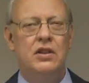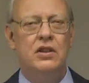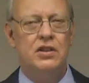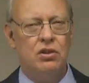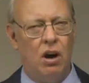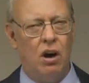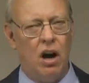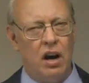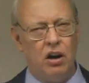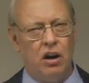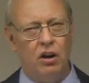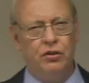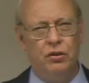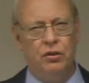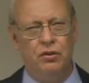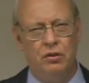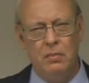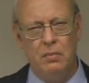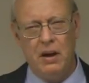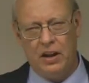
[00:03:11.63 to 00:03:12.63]
So I'll go
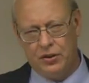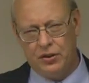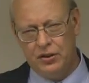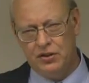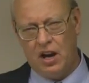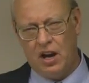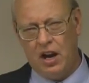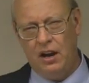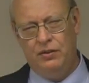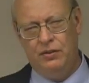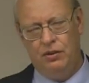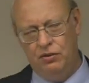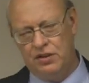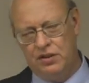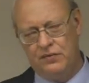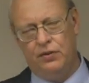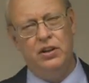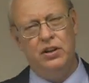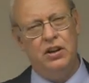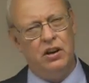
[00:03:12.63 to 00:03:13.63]
through the methods I've
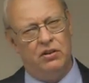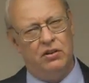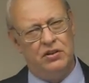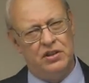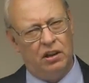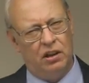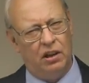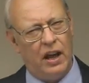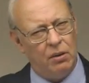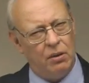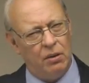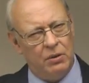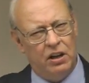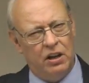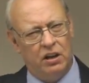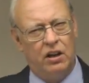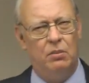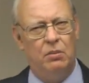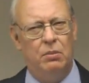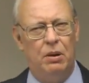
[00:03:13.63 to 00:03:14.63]
used for years that allow
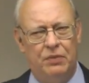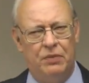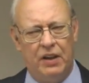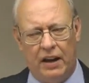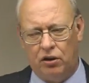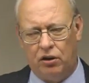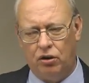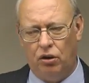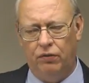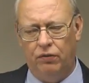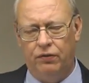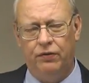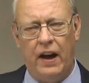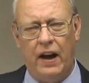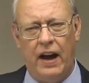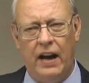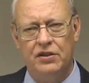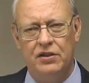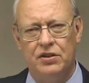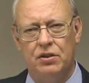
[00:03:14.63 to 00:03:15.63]
me to come up that curve
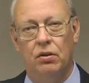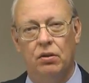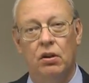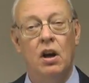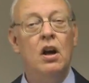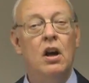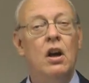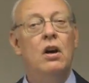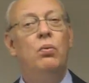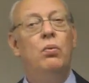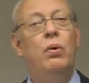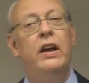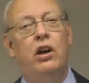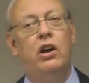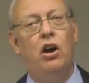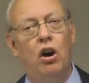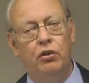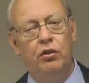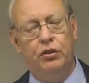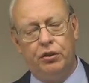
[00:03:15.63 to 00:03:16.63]
faster. We
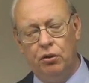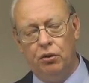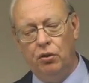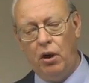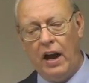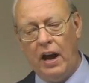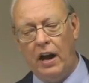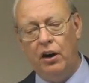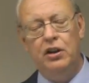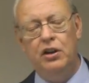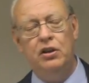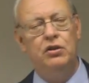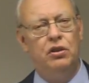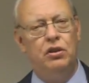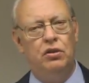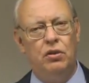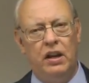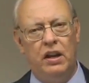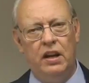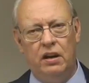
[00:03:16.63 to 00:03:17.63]
go through how you
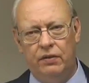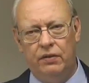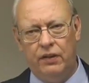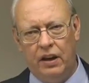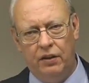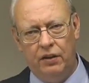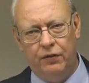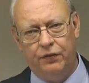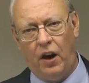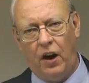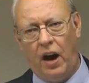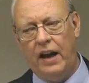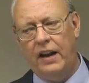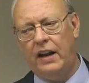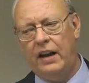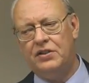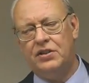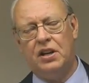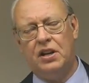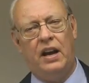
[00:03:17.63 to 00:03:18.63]
do innovative
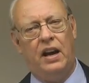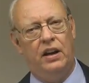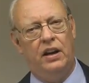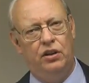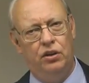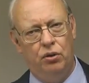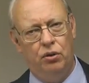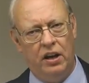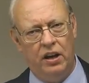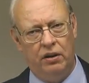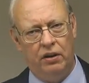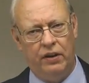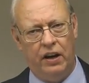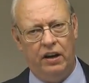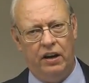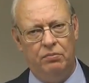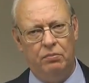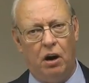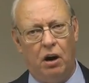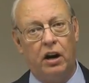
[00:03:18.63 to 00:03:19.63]
financing, how you do
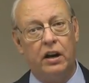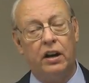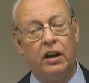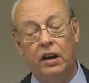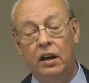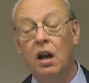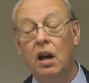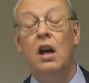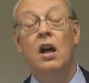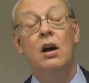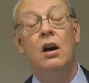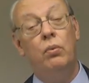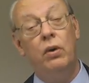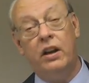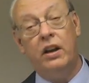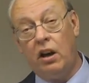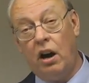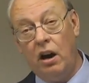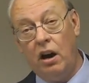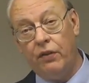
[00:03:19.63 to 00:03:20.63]
innovative marketing.
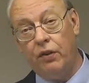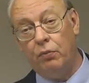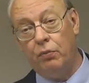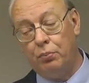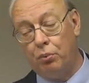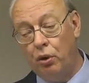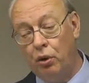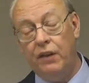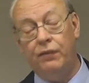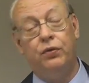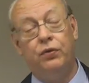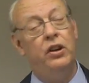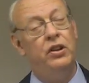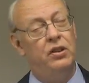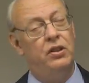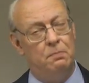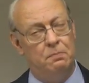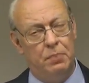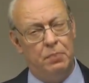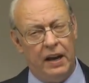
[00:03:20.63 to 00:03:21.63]
We cover briefly
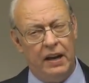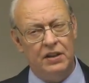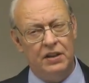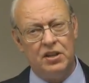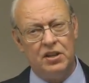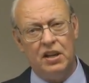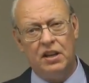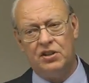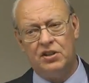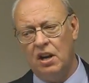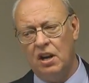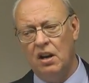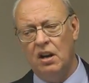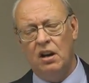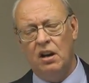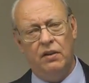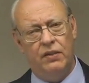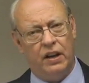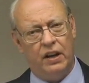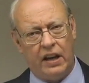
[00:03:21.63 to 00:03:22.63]
the basics
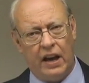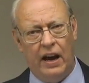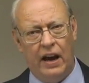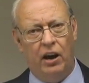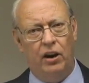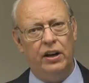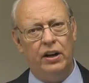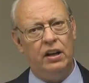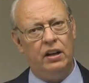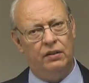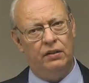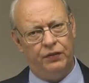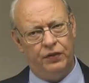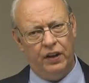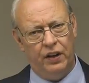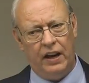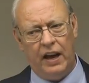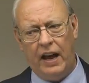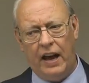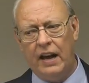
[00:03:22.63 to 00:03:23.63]
of accounting and
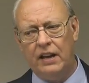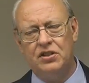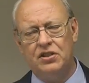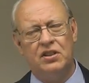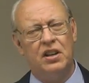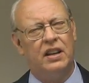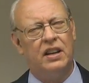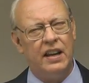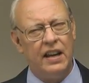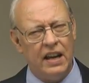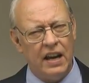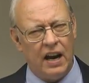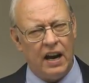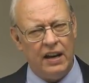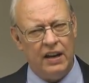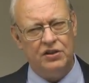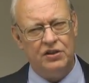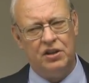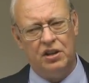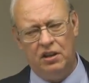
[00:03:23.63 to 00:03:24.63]
finance, the key
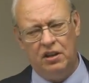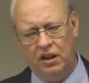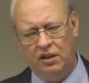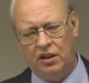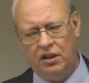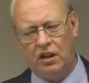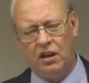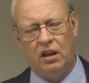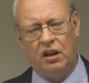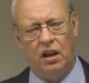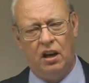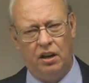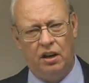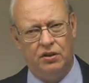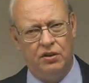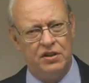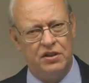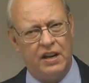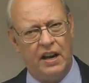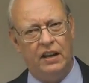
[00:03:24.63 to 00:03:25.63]
ideas you need to
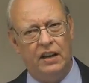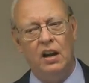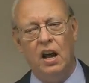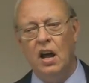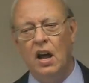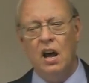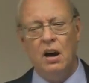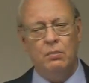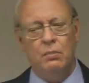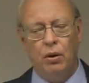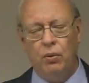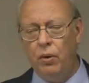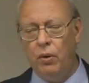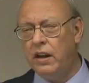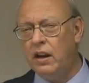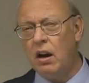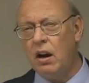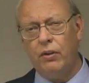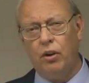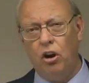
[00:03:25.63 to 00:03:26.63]
understand, but
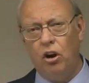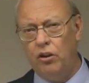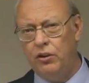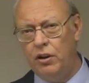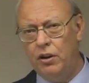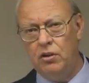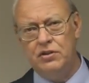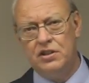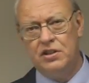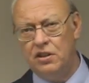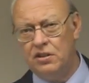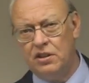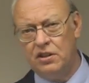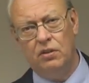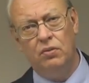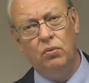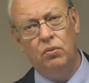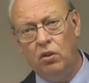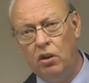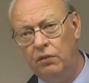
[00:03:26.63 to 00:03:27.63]
we cover all those just
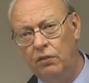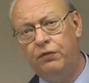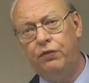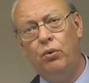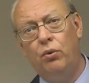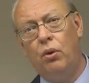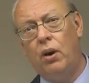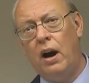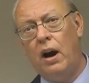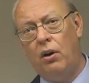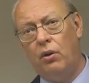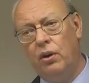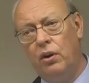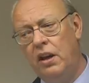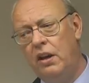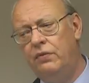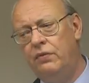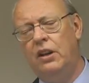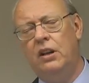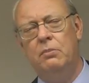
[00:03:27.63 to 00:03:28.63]
in one four-hour
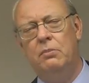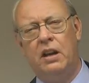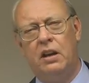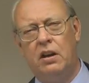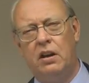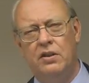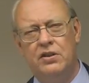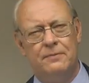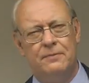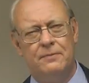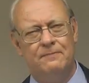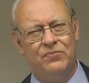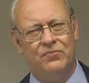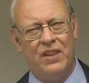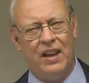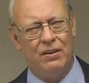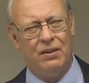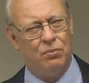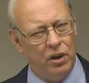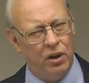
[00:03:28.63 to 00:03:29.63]
evening because
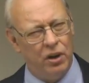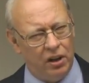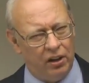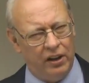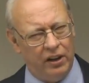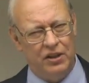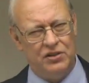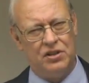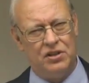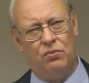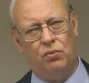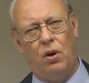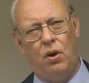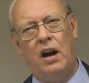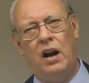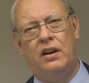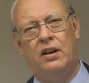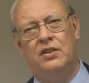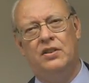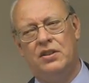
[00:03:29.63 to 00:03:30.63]
that really isn't
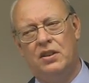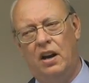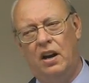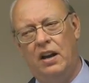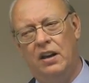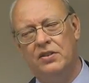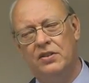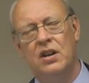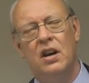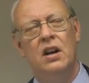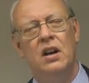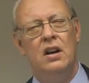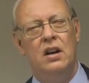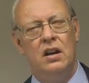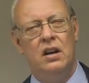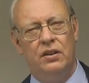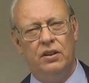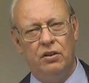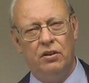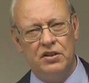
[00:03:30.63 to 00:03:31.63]
rocket science.
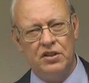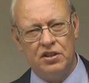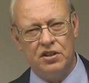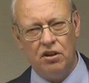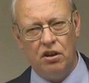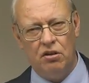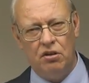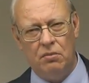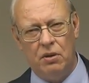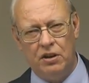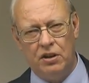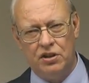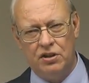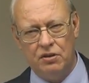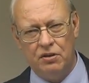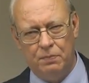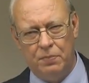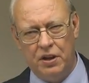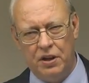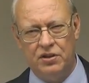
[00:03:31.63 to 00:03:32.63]
And there is so much
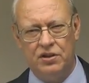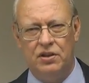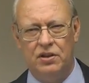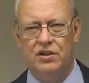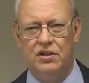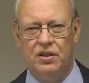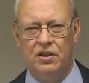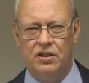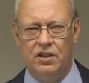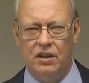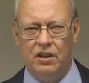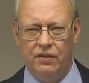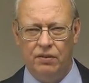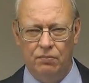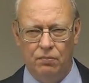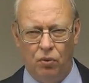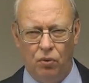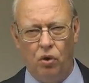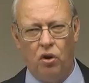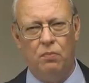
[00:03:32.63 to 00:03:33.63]
to business that's
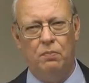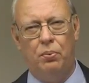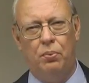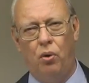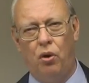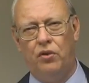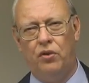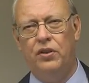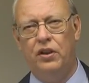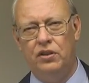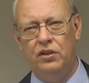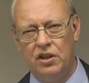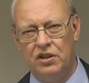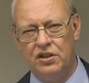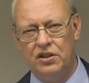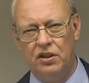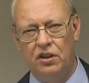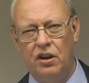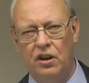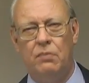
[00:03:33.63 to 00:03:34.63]
even more important than
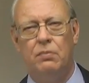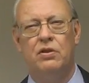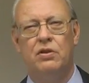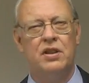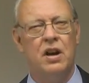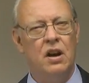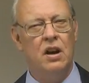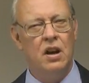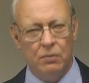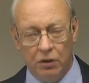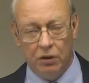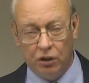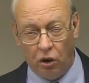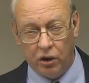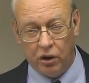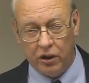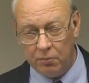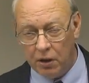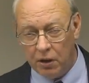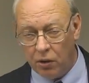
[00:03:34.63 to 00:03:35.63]
just the numbers. But
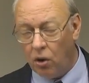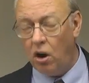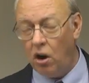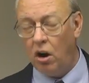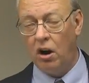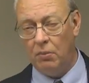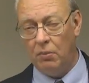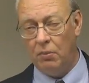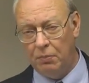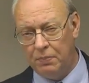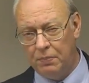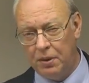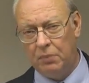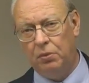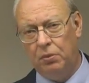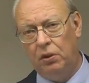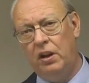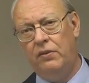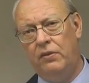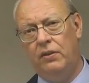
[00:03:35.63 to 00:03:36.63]
don't get me wrong, I'm a
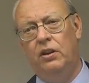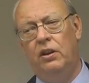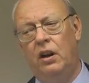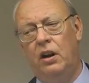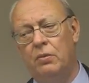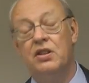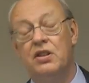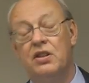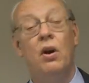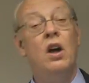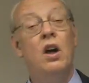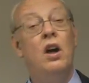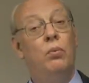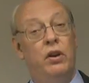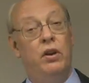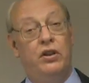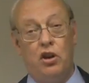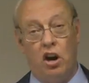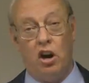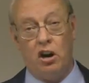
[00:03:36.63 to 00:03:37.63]
big believer in the numbers.
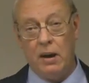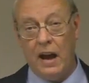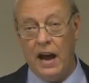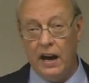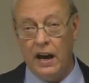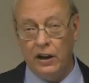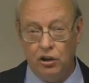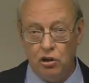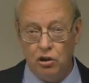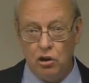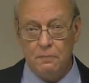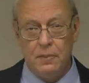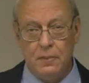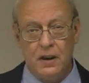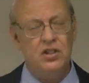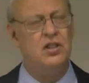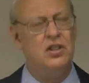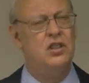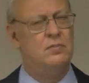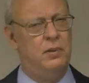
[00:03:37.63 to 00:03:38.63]
We talk about how to do a
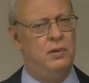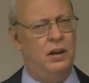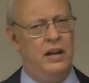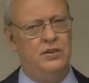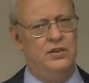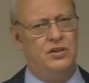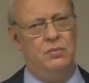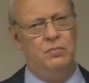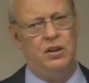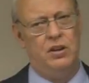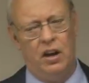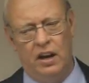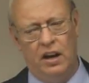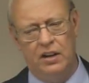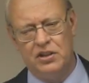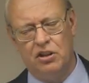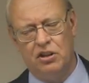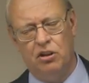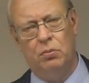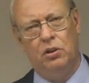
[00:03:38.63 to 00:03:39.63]
business plan, something
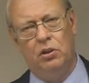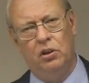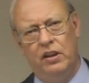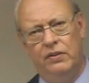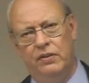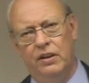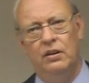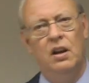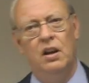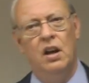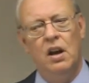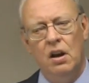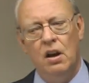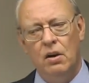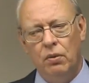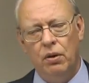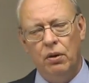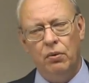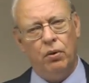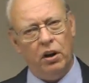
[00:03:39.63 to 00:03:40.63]
I still believe in.
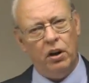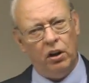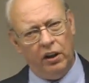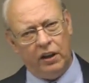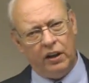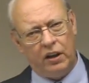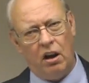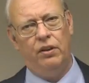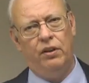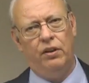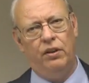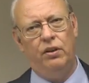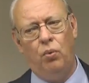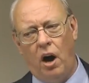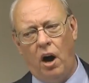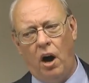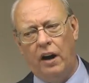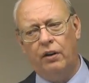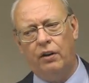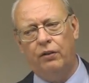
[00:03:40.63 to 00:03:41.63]
We really cover the
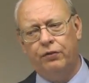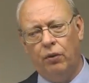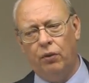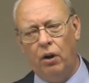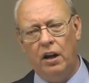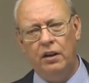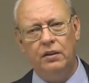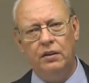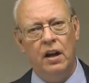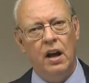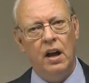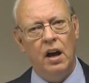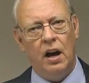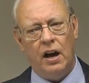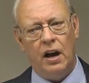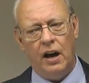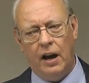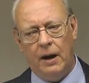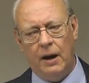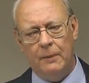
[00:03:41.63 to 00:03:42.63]
waterfront.
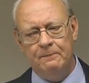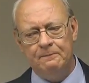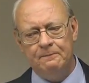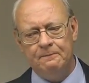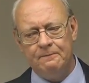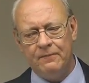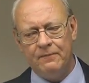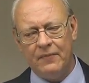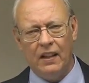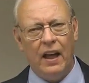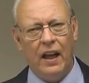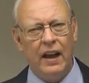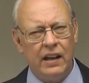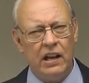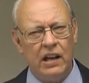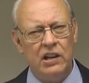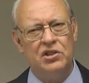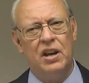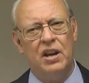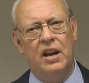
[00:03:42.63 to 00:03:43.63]
Um,
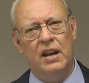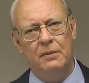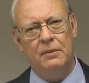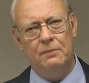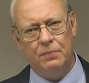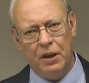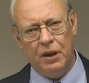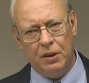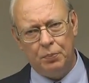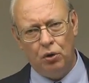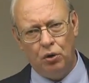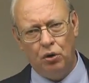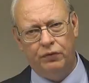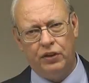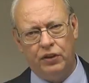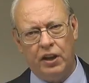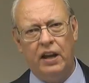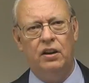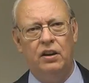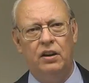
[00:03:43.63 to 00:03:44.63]
like I say, people
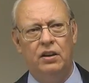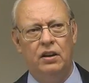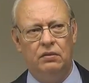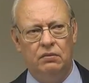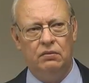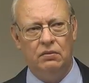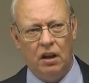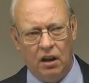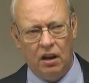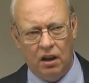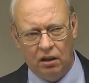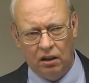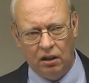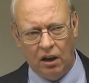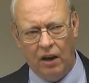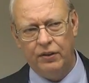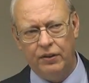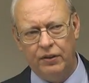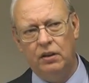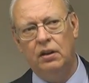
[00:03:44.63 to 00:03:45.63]
who've taken it uh,
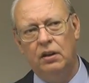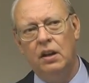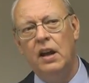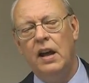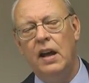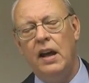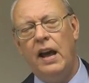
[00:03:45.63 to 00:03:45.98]
love it.